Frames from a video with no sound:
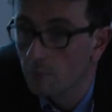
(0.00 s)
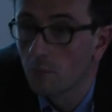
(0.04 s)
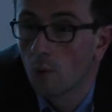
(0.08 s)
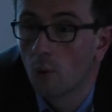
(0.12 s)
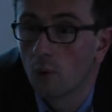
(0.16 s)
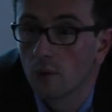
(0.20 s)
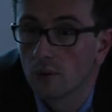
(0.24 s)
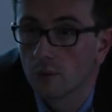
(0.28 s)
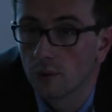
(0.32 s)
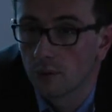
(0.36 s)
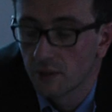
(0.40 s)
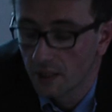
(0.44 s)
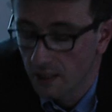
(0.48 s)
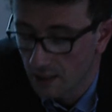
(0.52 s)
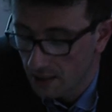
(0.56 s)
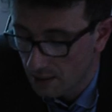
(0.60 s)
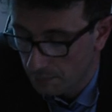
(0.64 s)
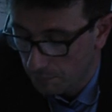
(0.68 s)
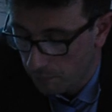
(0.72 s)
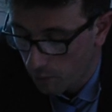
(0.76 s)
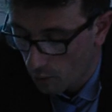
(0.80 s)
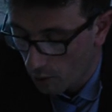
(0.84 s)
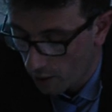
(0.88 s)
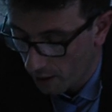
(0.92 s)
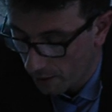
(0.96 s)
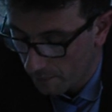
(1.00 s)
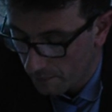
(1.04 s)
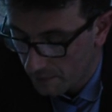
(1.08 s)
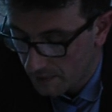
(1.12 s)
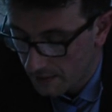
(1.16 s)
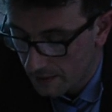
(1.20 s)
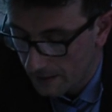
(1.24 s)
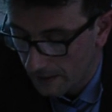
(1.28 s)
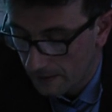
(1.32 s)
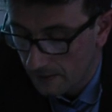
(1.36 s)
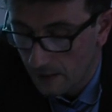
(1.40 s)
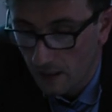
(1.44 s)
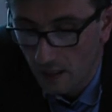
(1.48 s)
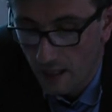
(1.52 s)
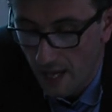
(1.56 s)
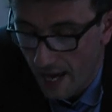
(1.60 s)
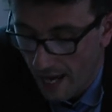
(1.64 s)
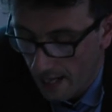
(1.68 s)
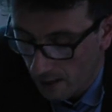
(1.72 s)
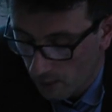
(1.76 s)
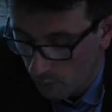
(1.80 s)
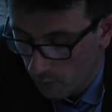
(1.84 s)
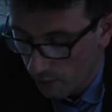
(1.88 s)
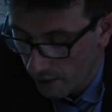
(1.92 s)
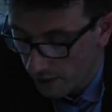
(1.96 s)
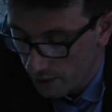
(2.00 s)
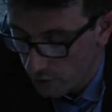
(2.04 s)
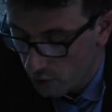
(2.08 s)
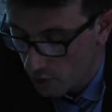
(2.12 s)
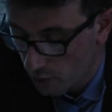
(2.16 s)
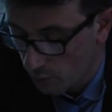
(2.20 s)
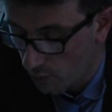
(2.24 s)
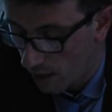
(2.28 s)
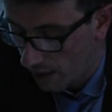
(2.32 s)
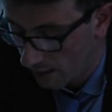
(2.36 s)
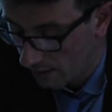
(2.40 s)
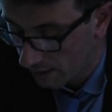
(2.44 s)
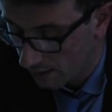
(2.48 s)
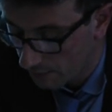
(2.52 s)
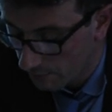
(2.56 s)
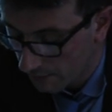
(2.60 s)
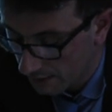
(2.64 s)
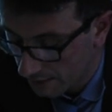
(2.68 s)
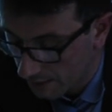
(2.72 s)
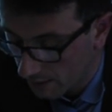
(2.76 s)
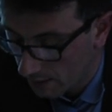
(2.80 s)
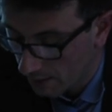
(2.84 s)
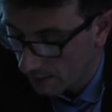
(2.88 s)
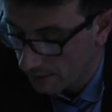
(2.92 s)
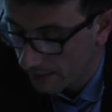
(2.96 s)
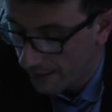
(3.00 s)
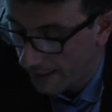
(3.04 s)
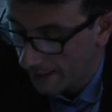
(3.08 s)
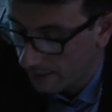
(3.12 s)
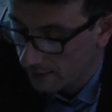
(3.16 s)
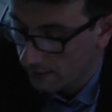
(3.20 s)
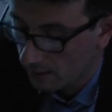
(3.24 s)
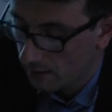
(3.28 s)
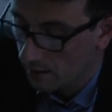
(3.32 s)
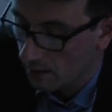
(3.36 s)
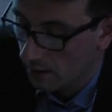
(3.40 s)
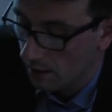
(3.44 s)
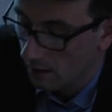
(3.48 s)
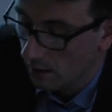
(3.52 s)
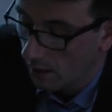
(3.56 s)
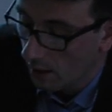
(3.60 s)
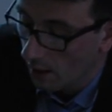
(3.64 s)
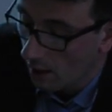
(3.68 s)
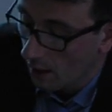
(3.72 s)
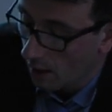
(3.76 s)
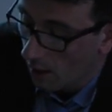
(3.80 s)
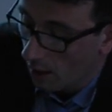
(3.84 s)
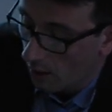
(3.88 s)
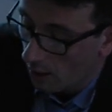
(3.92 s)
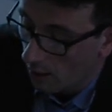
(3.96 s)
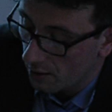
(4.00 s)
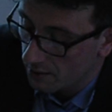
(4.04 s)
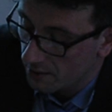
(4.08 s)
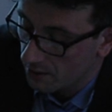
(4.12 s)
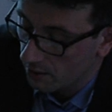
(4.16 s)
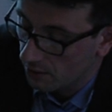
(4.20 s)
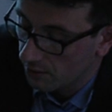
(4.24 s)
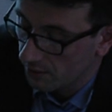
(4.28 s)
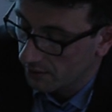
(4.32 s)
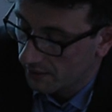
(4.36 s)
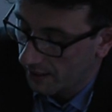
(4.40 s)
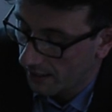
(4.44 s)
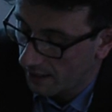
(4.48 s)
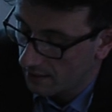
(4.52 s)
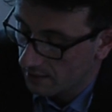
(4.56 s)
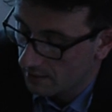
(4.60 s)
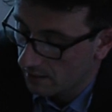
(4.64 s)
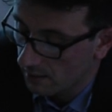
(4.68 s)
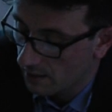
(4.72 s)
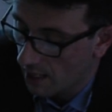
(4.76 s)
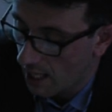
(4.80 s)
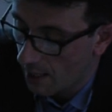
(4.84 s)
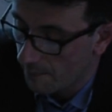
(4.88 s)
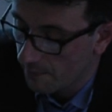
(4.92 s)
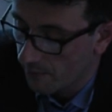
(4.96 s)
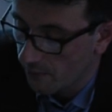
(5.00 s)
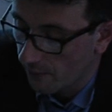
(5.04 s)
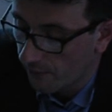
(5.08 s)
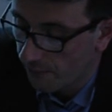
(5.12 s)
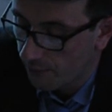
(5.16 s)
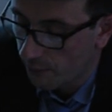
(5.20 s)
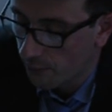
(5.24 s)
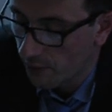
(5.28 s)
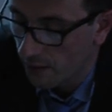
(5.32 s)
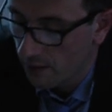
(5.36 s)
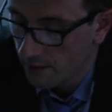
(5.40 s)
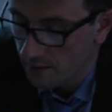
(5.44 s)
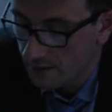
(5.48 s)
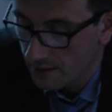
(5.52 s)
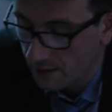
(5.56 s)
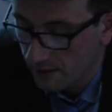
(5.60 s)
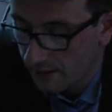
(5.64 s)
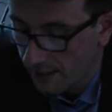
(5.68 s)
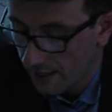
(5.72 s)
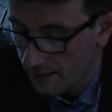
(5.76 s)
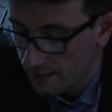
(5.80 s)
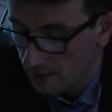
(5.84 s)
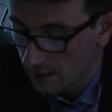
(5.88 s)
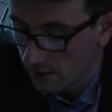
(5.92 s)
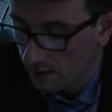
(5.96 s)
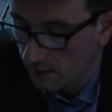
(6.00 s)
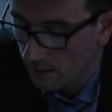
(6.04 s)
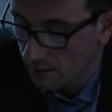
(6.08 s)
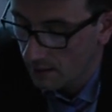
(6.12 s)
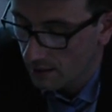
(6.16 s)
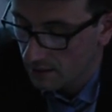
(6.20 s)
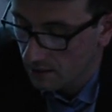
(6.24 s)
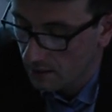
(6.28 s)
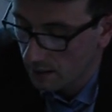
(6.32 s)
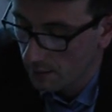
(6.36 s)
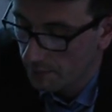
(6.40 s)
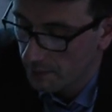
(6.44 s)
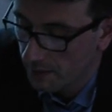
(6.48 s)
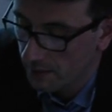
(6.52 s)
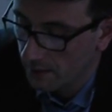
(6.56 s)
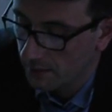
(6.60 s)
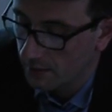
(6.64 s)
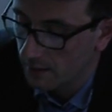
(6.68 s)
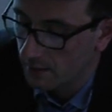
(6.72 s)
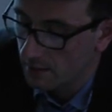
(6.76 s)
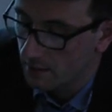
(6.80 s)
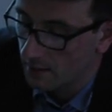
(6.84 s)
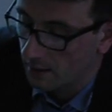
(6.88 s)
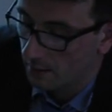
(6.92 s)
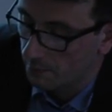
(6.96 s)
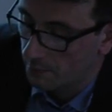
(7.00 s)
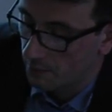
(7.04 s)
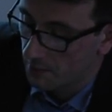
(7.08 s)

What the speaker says: more to these poems. The language, while admittedly technical, also contains a number of words attested in Asclepiades and